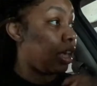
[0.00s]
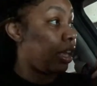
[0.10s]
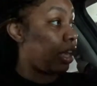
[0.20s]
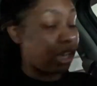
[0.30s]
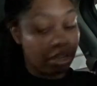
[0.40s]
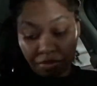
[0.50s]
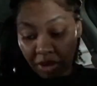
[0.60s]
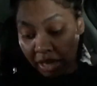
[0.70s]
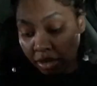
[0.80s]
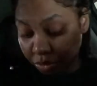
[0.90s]
And if
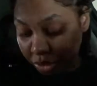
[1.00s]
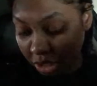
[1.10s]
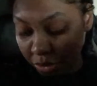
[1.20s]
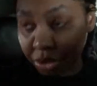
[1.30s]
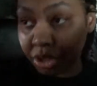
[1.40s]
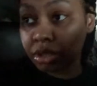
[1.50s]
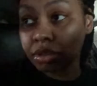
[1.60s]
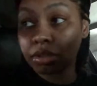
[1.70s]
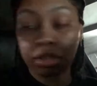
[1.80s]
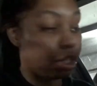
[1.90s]
I don't need
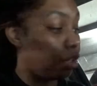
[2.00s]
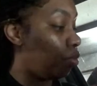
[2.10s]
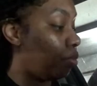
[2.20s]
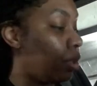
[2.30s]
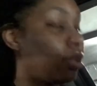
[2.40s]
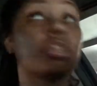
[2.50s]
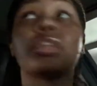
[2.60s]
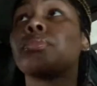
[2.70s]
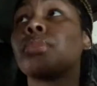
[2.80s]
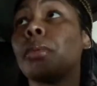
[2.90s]
one, a new one,
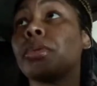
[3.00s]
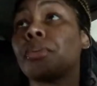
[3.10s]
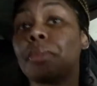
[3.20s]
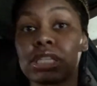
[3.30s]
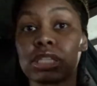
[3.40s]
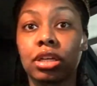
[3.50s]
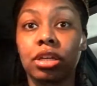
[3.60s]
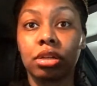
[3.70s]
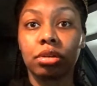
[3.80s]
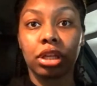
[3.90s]
probably for my
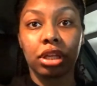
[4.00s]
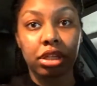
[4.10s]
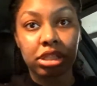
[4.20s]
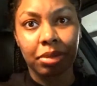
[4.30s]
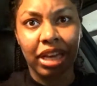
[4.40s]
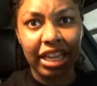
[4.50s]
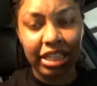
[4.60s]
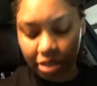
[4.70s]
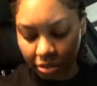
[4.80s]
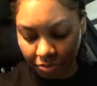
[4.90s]
son. Get some
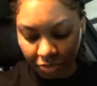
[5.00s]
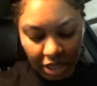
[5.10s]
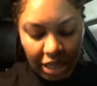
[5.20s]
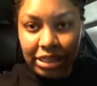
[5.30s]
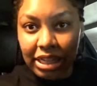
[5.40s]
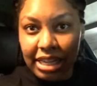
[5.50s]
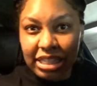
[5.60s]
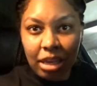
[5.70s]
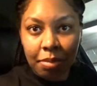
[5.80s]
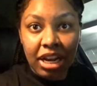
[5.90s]
lights. Just
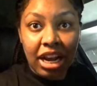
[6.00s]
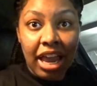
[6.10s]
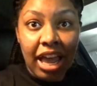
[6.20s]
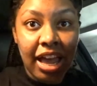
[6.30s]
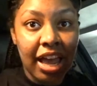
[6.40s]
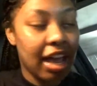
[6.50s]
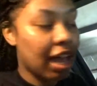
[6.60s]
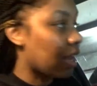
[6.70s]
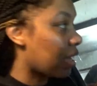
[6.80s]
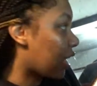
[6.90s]
give me the
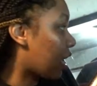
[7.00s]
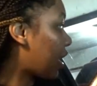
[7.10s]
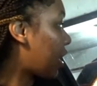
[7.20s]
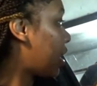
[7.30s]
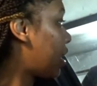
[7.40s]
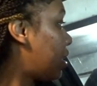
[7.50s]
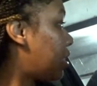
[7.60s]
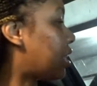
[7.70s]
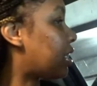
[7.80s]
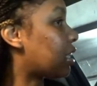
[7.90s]
light.
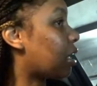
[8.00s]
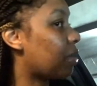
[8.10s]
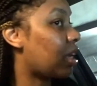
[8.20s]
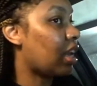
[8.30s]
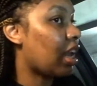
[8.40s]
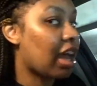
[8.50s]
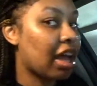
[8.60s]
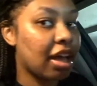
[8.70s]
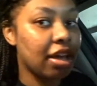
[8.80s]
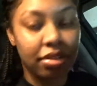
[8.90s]
Just give me the
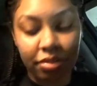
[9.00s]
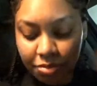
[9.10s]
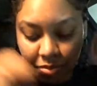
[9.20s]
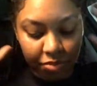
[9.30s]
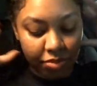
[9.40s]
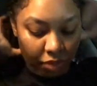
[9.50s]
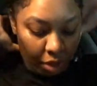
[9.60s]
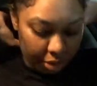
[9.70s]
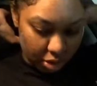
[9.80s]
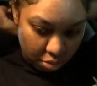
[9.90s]
light. I
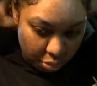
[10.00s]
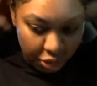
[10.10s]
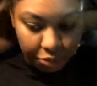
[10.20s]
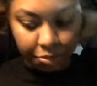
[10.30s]
play too much.